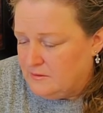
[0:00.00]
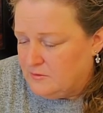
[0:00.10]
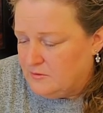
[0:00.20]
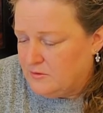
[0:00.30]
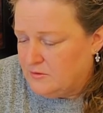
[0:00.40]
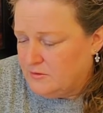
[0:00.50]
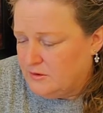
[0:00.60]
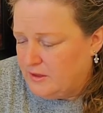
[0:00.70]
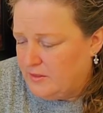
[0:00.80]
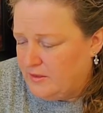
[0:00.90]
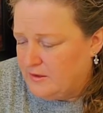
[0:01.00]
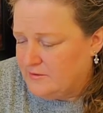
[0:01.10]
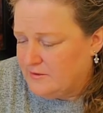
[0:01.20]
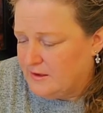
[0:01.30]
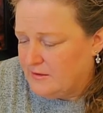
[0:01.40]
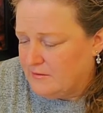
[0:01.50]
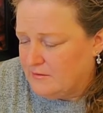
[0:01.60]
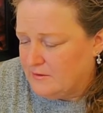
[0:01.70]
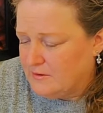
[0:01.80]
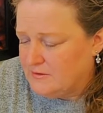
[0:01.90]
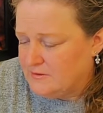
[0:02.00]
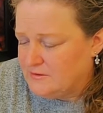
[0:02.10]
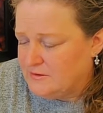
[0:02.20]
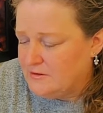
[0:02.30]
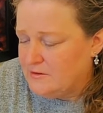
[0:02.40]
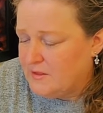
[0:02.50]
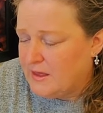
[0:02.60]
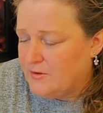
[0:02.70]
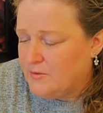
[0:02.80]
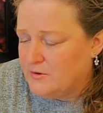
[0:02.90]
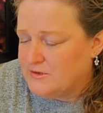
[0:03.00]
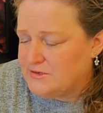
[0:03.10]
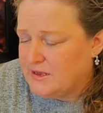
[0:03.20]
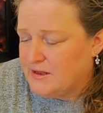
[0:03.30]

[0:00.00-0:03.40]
Or yeah, I think it's calla lilies. It's either that or it's